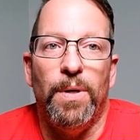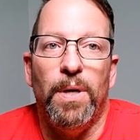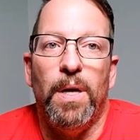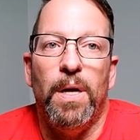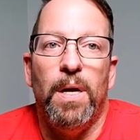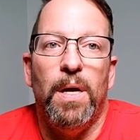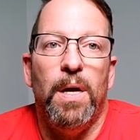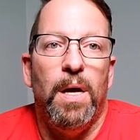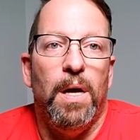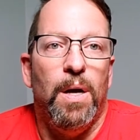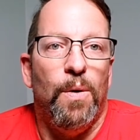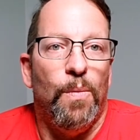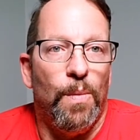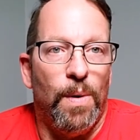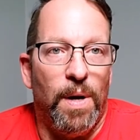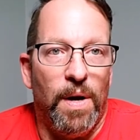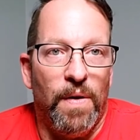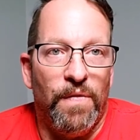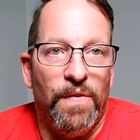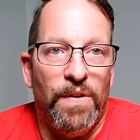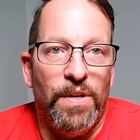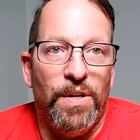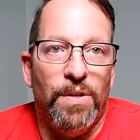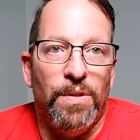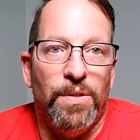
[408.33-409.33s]
whatever
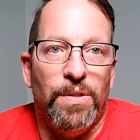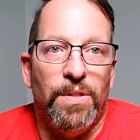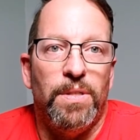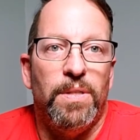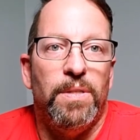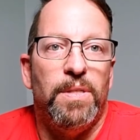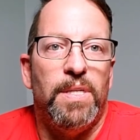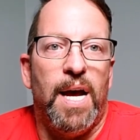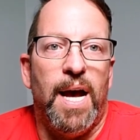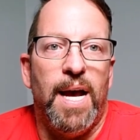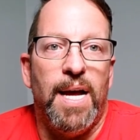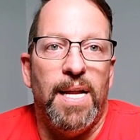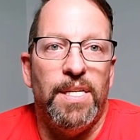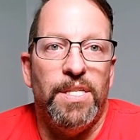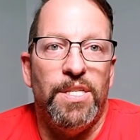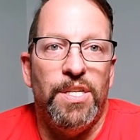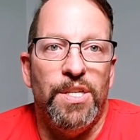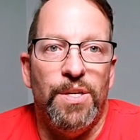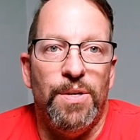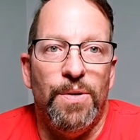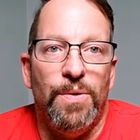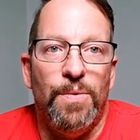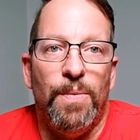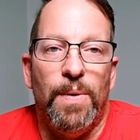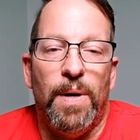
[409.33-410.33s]
you're tied
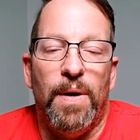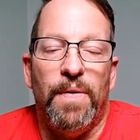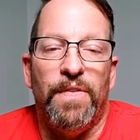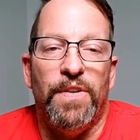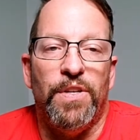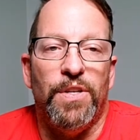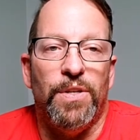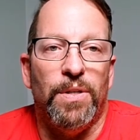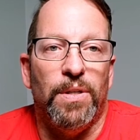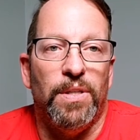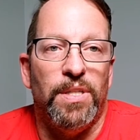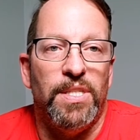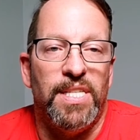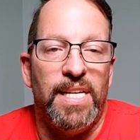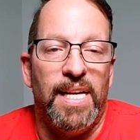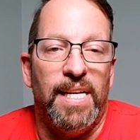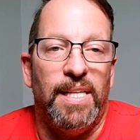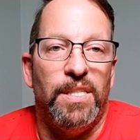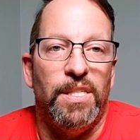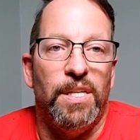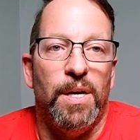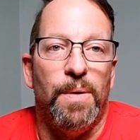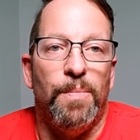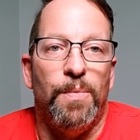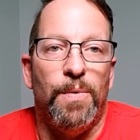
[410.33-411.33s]
to, whatever you're synced
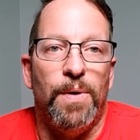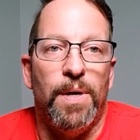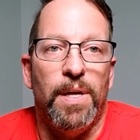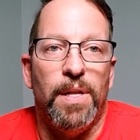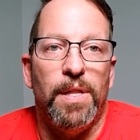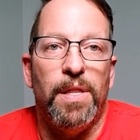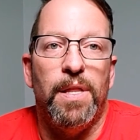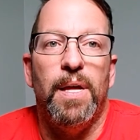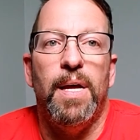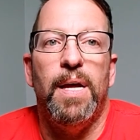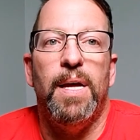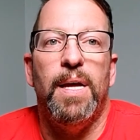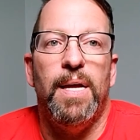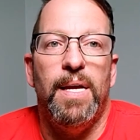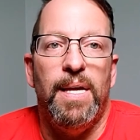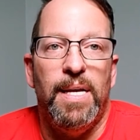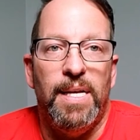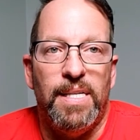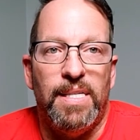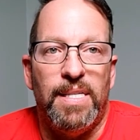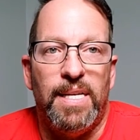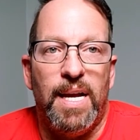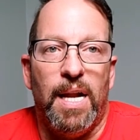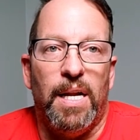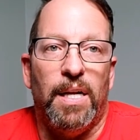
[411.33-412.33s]
up with, it's
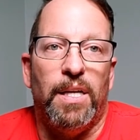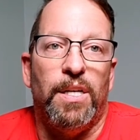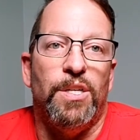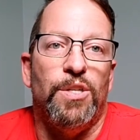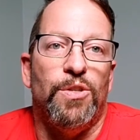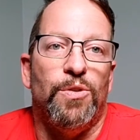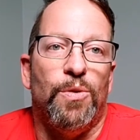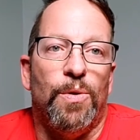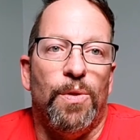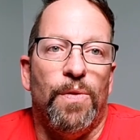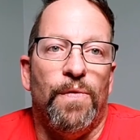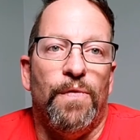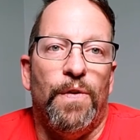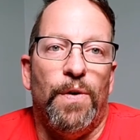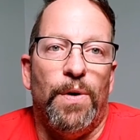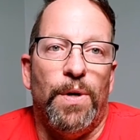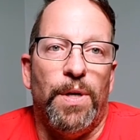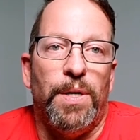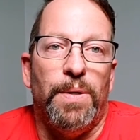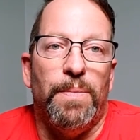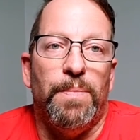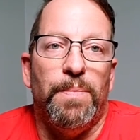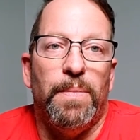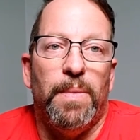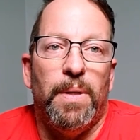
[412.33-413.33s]
got to control the volume.